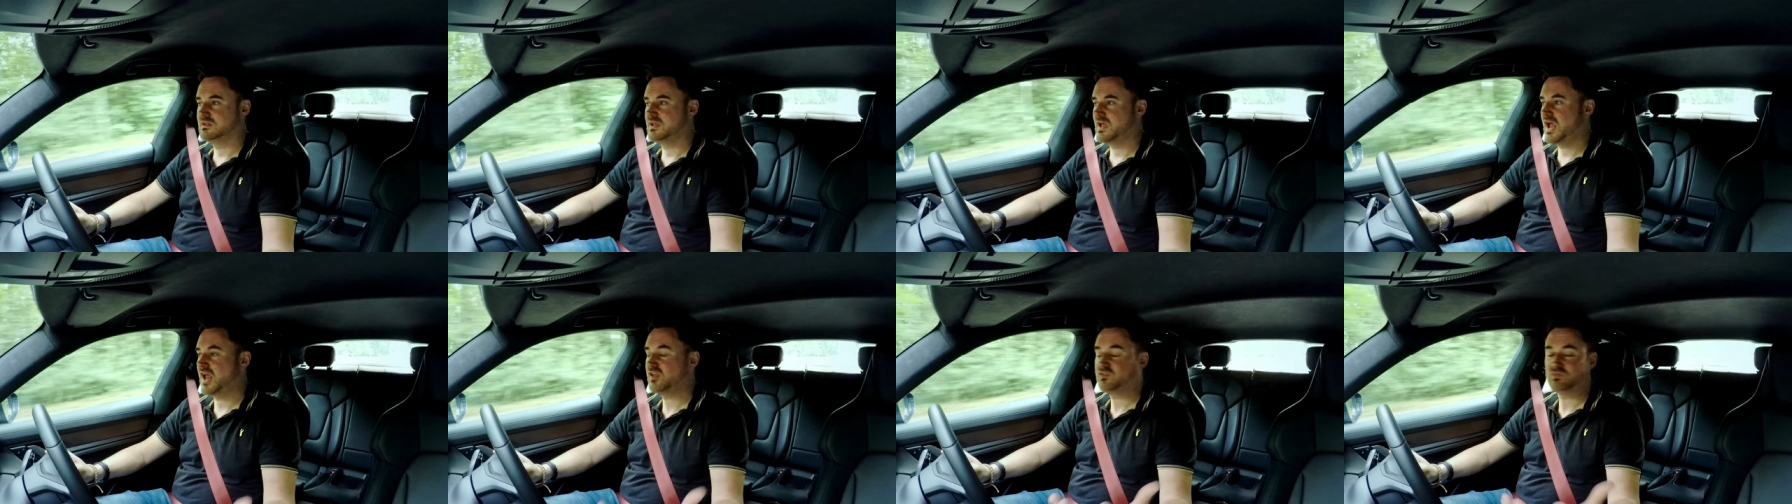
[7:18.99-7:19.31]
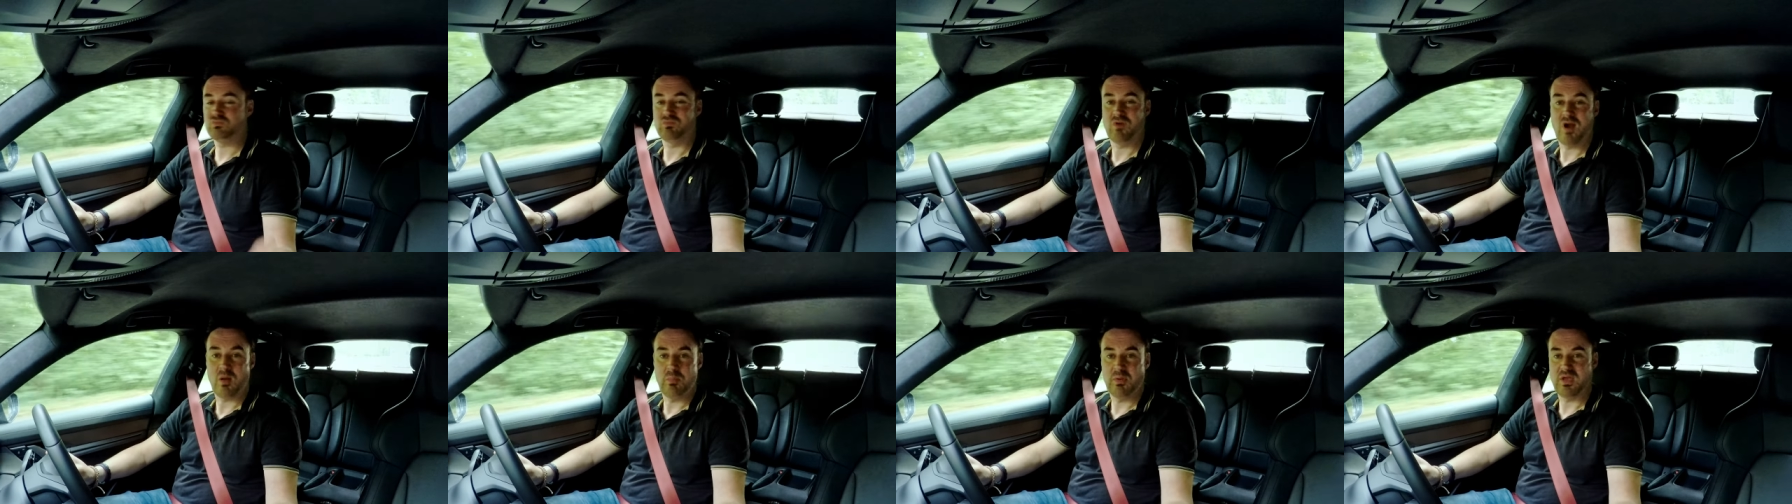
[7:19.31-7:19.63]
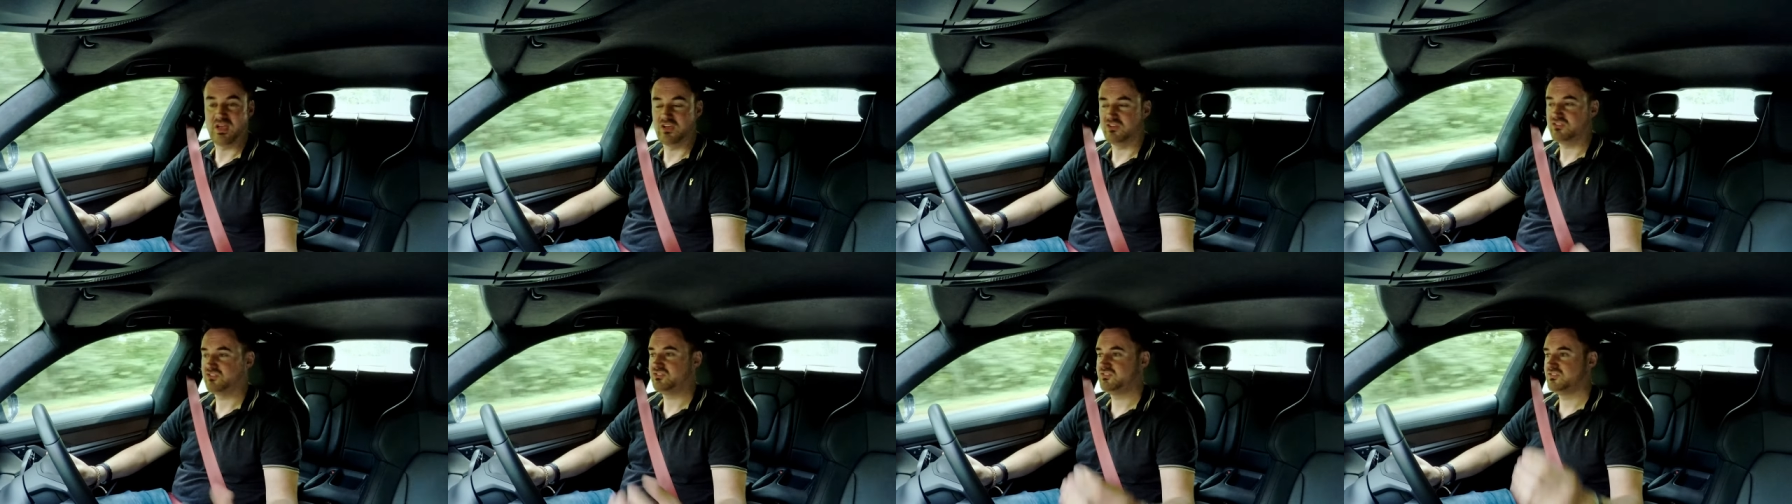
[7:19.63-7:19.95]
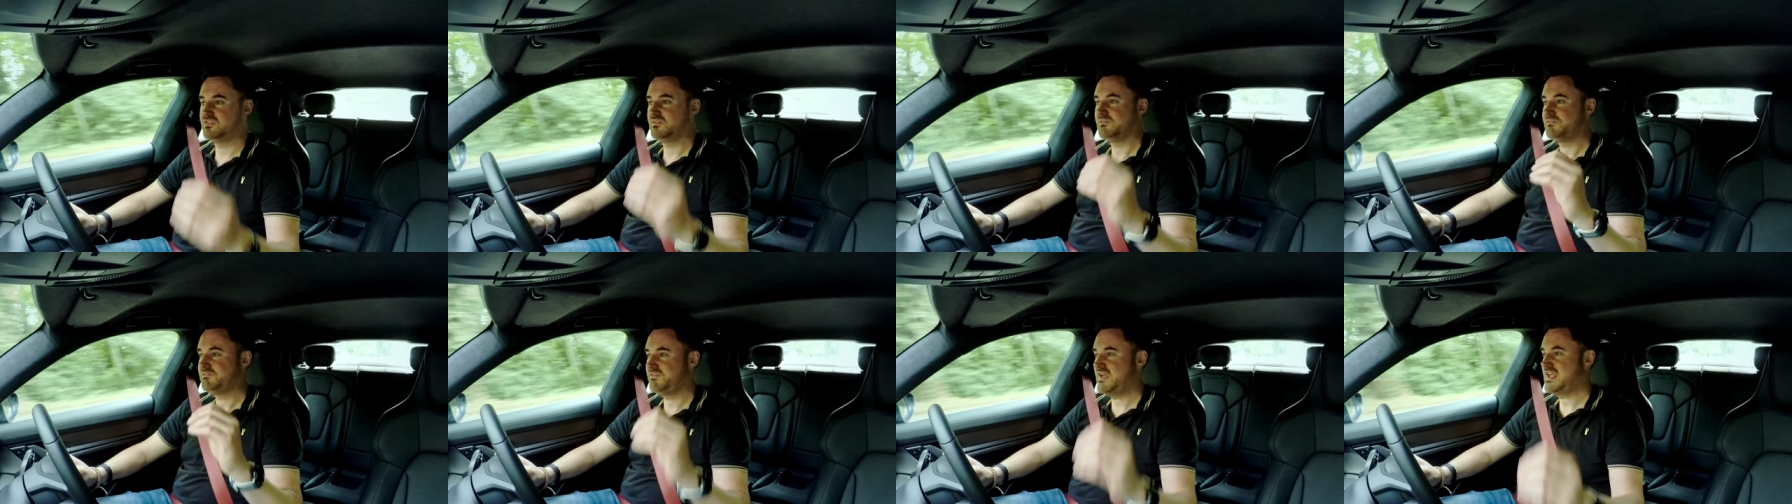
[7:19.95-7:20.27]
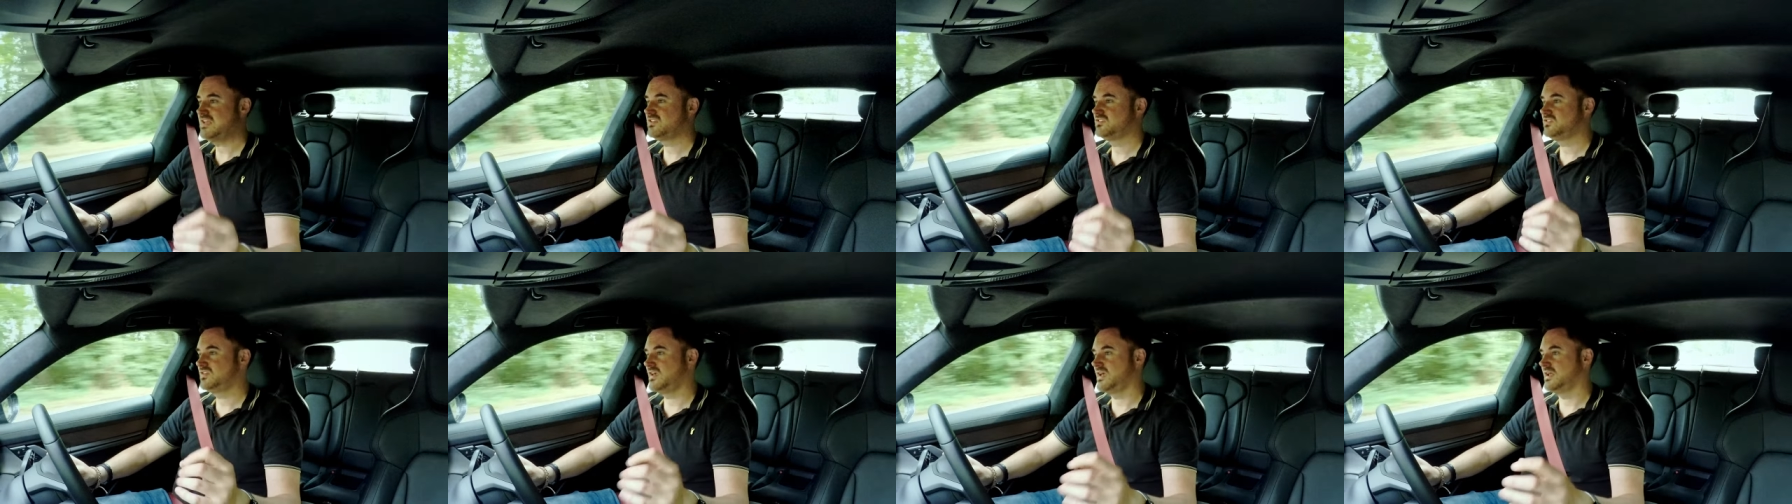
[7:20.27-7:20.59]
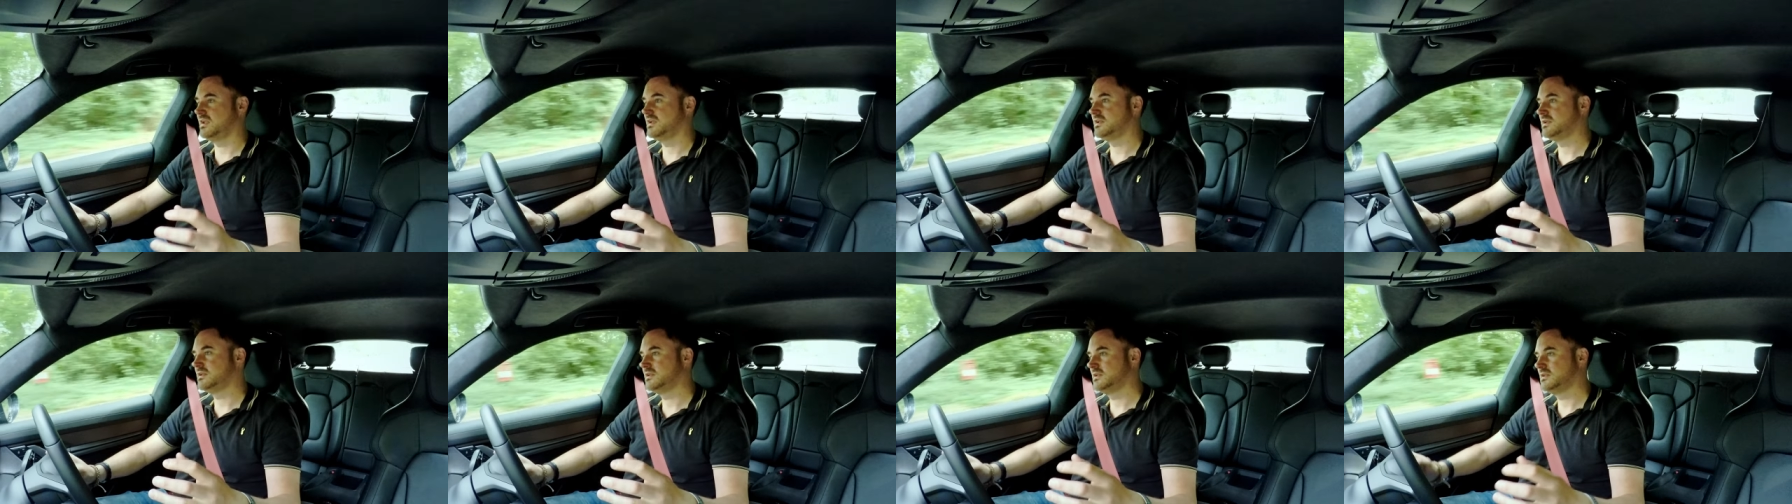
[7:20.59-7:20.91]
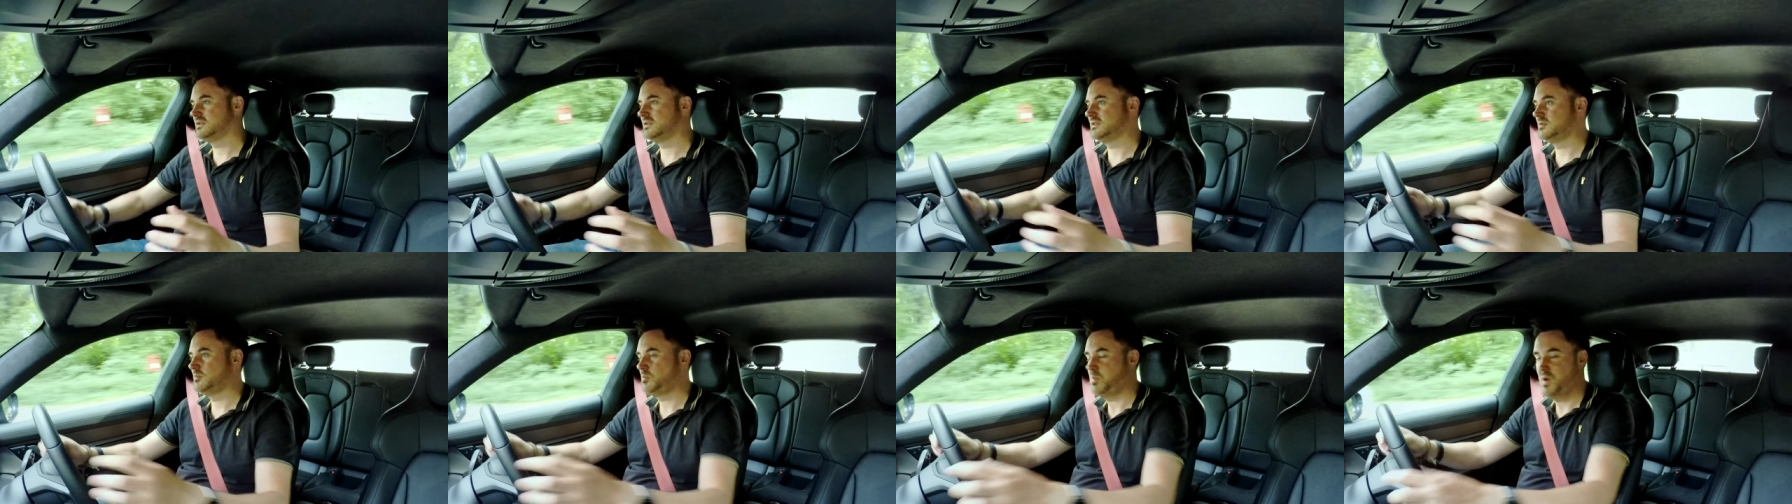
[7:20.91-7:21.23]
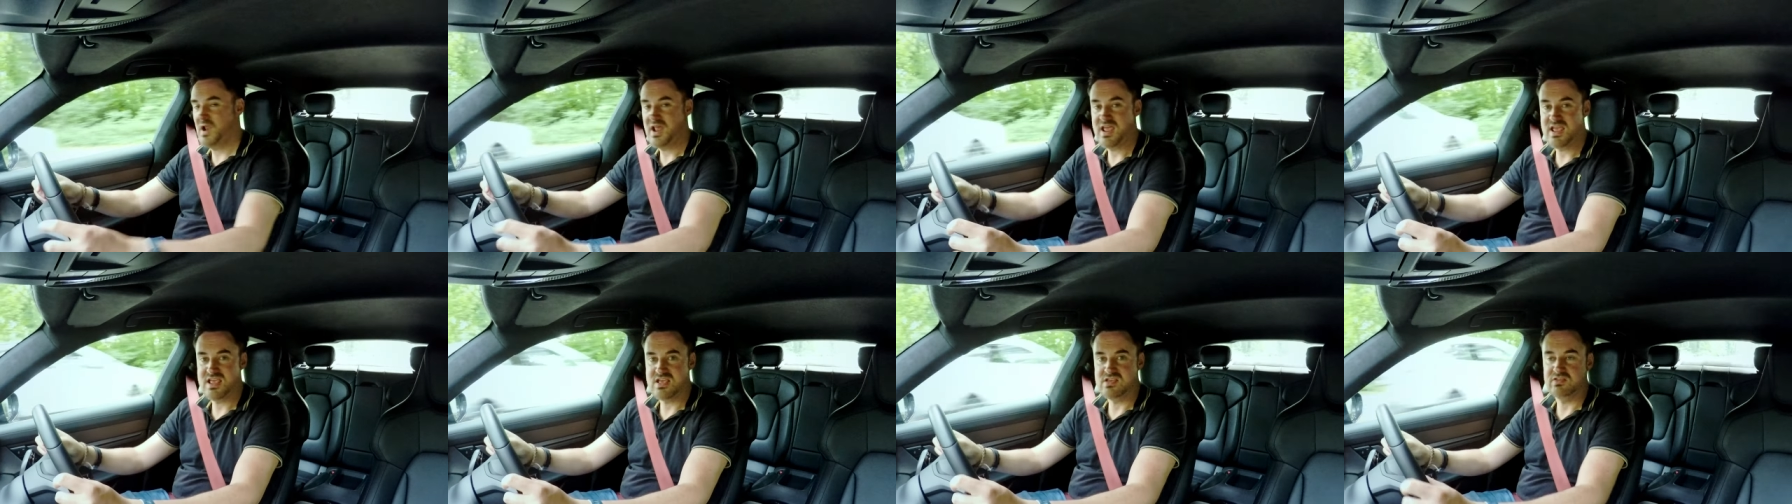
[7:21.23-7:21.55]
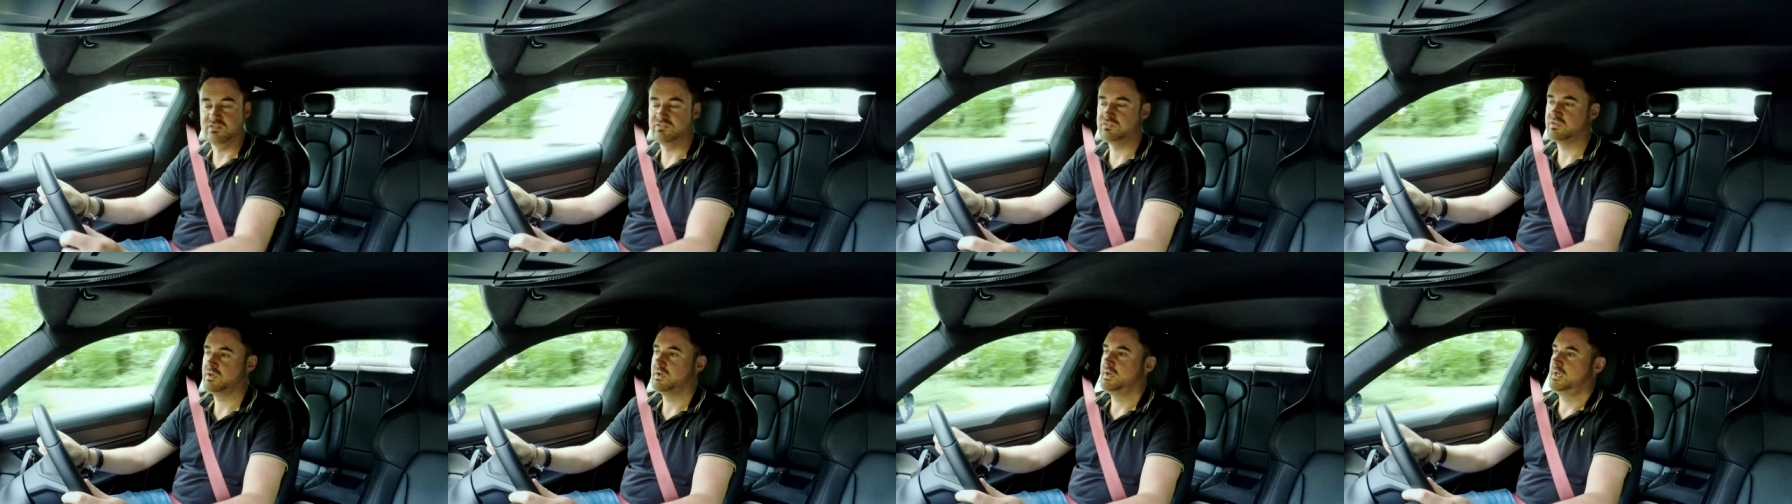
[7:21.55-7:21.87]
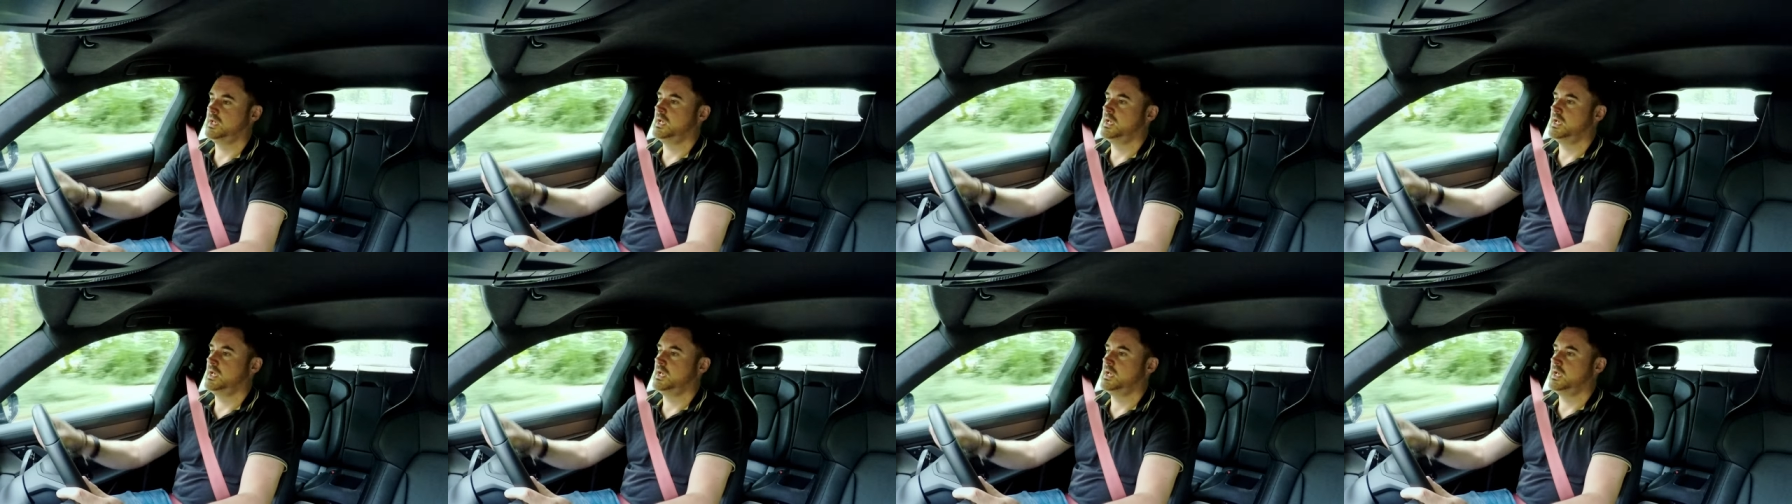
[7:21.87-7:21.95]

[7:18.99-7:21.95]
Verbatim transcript: It's rubbish. Fix it, please.